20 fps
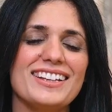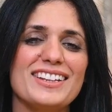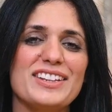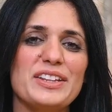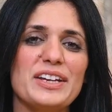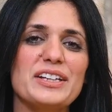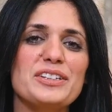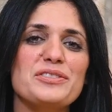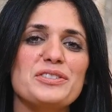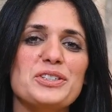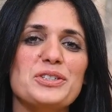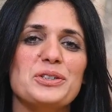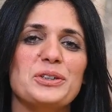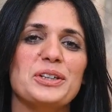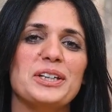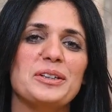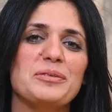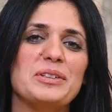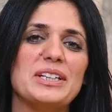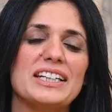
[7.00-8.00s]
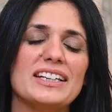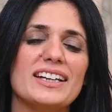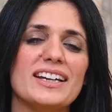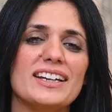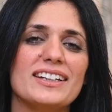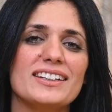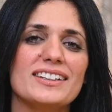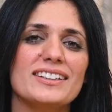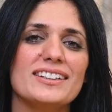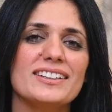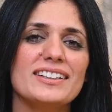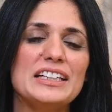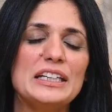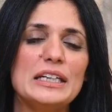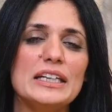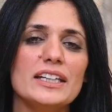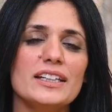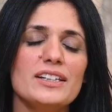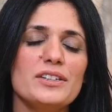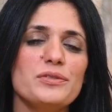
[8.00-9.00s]
thanks for joining me again.
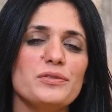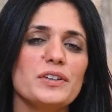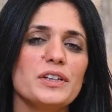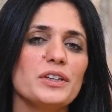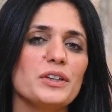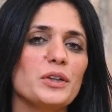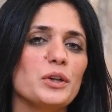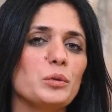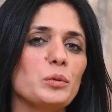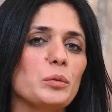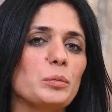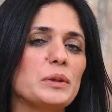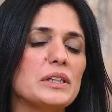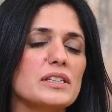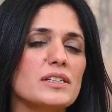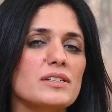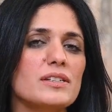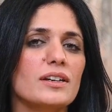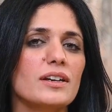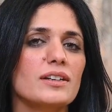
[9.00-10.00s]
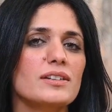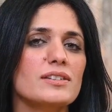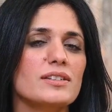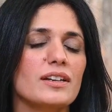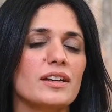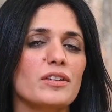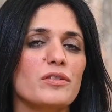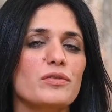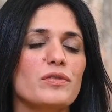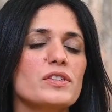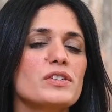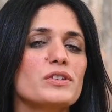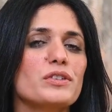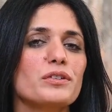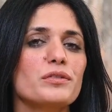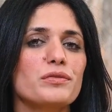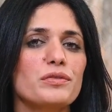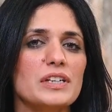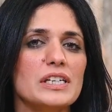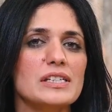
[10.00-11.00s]
In this video, we'll be discussing visitor
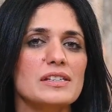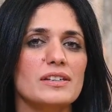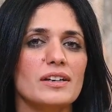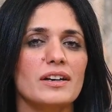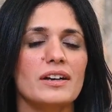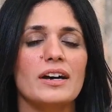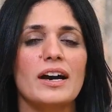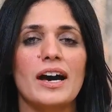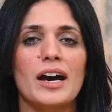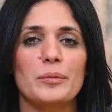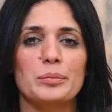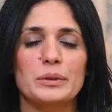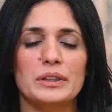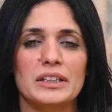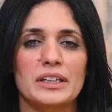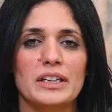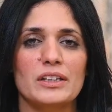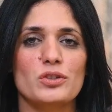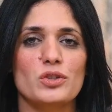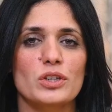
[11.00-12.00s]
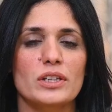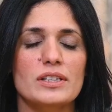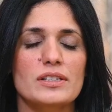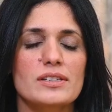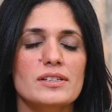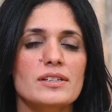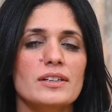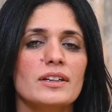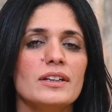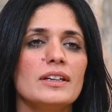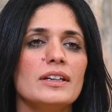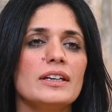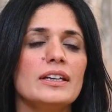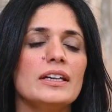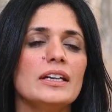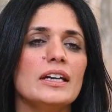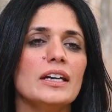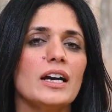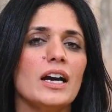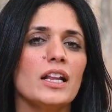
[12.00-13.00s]
visa applications.
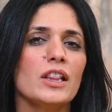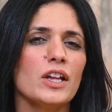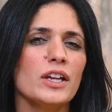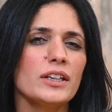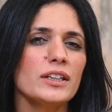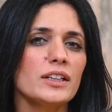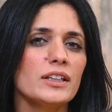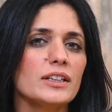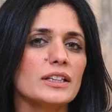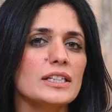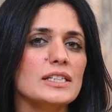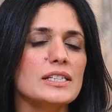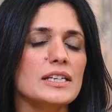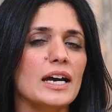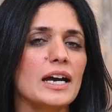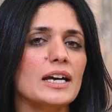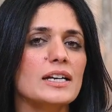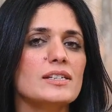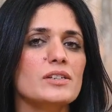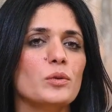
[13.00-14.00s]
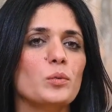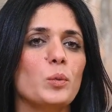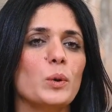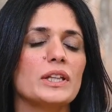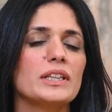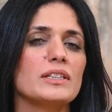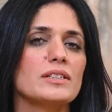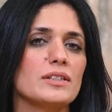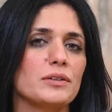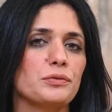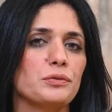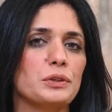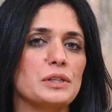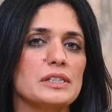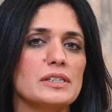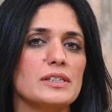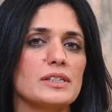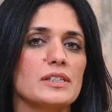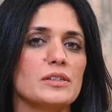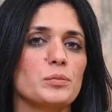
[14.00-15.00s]
A lot of clients ask what the
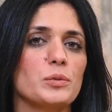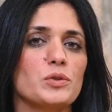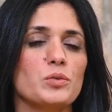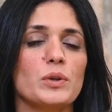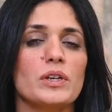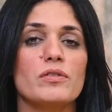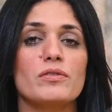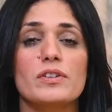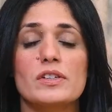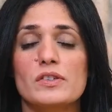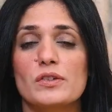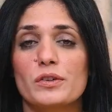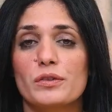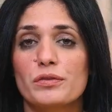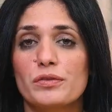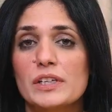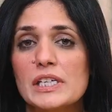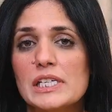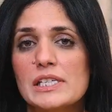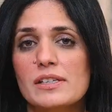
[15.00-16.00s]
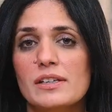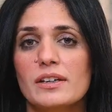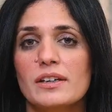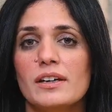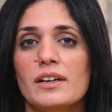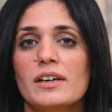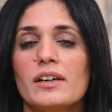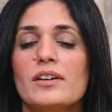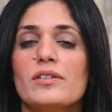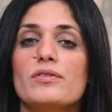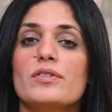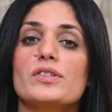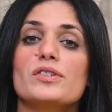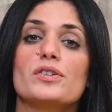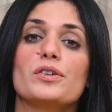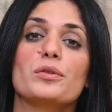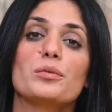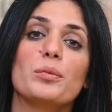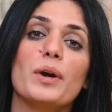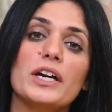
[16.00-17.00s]
difference is between visitor visa,
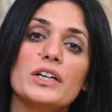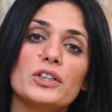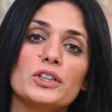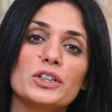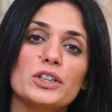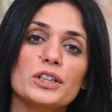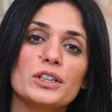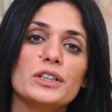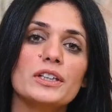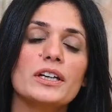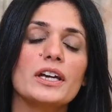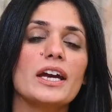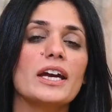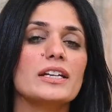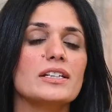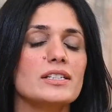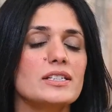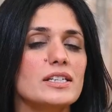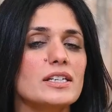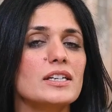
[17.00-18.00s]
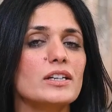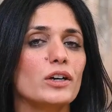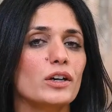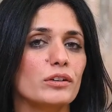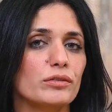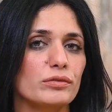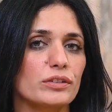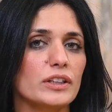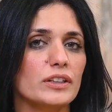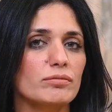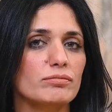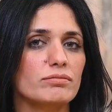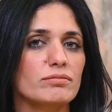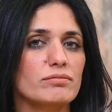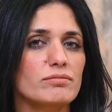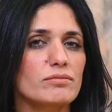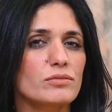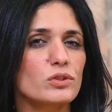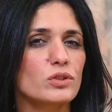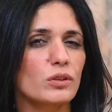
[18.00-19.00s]
visitor record, and TRV.
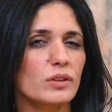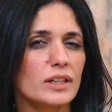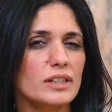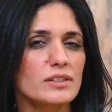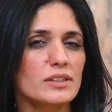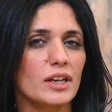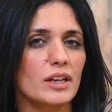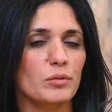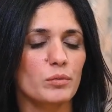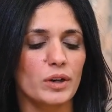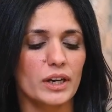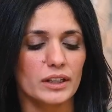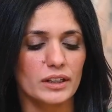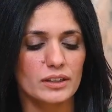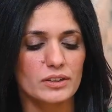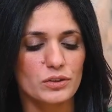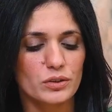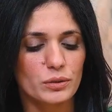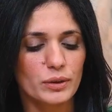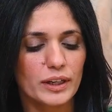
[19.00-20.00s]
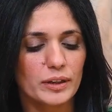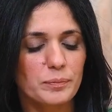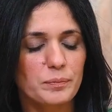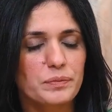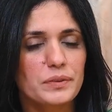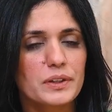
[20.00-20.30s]
So let's get right into it.